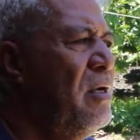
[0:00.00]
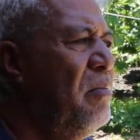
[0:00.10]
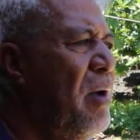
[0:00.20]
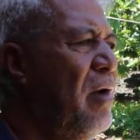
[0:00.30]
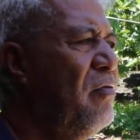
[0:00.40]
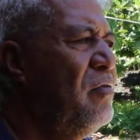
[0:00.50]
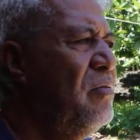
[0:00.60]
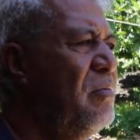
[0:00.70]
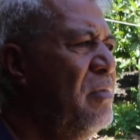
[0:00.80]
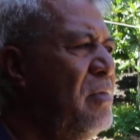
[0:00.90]

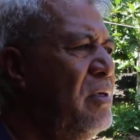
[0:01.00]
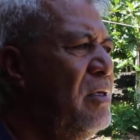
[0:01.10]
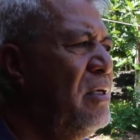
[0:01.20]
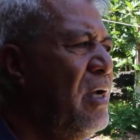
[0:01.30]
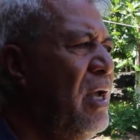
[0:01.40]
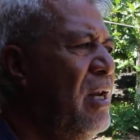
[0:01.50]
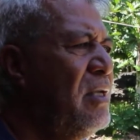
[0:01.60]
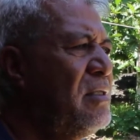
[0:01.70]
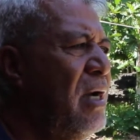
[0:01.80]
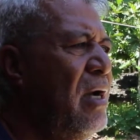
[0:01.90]
bathroom and the
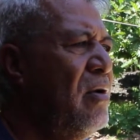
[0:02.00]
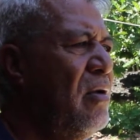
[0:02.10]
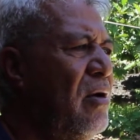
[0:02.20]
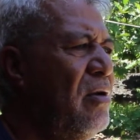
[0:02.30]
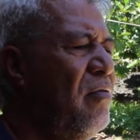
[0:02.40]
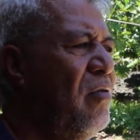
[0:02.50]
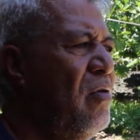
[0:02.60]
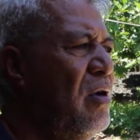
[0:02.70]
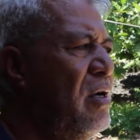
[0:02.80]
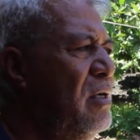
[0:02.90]
tile on the
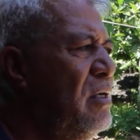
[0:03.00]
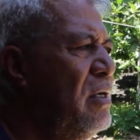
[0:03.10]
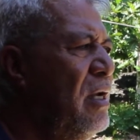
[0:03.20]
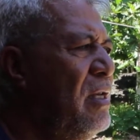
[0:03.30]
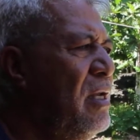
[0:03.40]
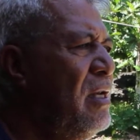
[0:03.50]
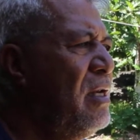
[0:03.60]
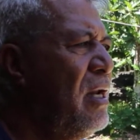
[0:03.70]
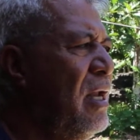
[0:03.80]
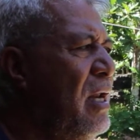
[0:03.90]
floor and then
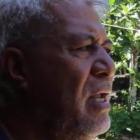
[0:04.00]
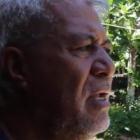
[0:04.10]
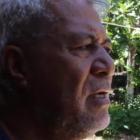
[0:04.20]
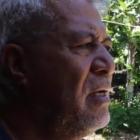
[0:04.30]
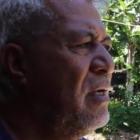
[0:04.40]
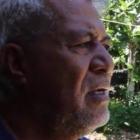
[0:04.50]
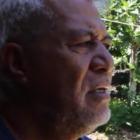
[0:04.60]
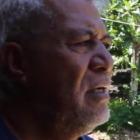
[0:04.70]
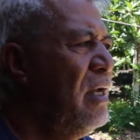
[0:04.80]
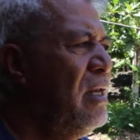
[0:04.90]
the lighting.
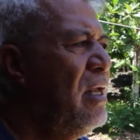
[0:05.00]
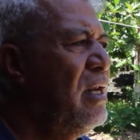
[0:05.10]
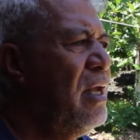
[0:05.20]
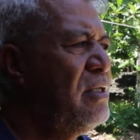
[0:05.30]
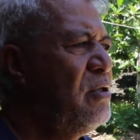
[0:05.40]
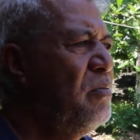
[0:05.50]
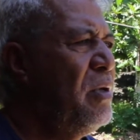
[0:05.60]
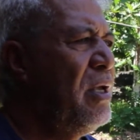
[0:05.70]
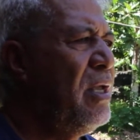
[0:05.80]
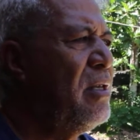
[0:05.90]
And then that should
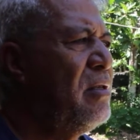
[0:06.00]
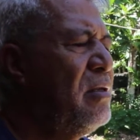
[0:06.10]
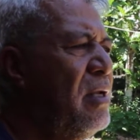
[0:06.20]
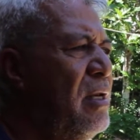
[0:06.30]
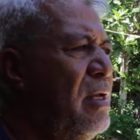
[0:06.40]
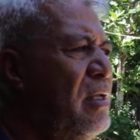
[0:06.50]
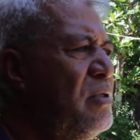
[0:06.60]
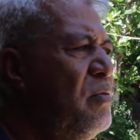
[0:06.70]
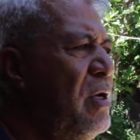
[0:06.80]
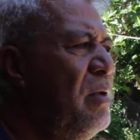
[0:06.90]
be it. And
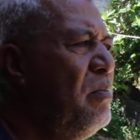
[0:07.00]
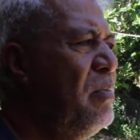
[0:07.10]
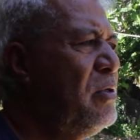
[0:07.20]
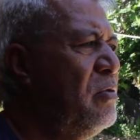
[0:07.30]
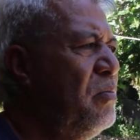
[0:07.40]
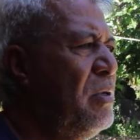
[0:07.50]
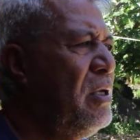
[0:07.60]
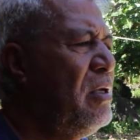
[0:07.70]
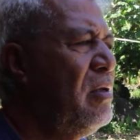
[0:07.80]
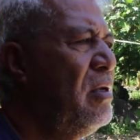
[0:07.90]
it's ready to
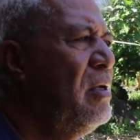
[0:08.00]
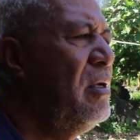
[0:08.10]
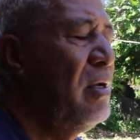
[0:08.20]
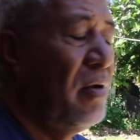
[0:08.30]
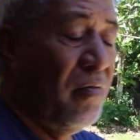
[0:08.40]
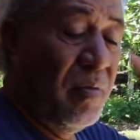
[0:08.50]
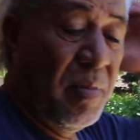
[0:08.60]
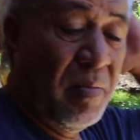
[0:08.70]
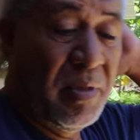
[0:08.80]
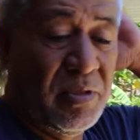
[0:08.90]
be for
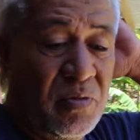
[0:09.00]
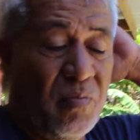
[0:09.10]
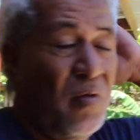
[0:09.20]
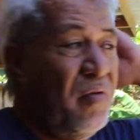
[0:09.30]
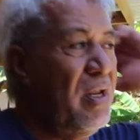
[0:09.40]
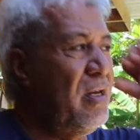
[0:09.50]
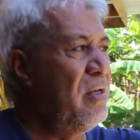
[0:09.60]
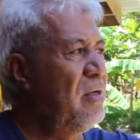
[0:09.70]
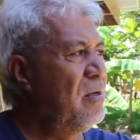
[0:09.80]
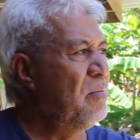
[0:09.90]
Mama to move in.
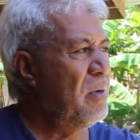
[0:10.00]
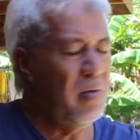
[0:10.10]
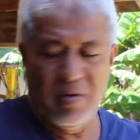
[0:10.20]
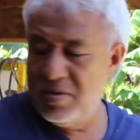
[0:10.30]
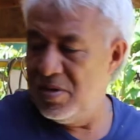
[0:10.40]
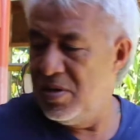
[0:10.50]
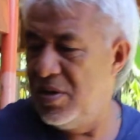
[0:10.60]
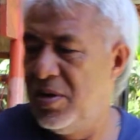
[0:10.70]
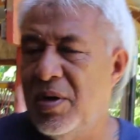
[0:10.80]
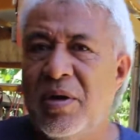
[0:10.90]
We still got
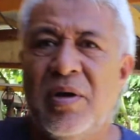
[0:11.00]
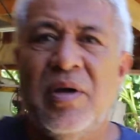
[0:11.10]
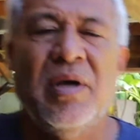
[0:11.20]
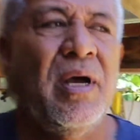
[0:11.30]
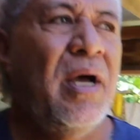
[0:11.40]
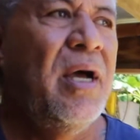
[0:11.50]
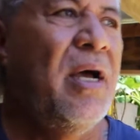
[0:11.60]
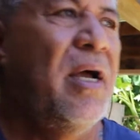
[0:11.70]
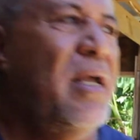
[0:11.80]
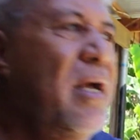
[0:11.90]
windows too that needs
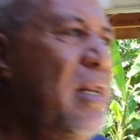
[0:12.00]
to be done.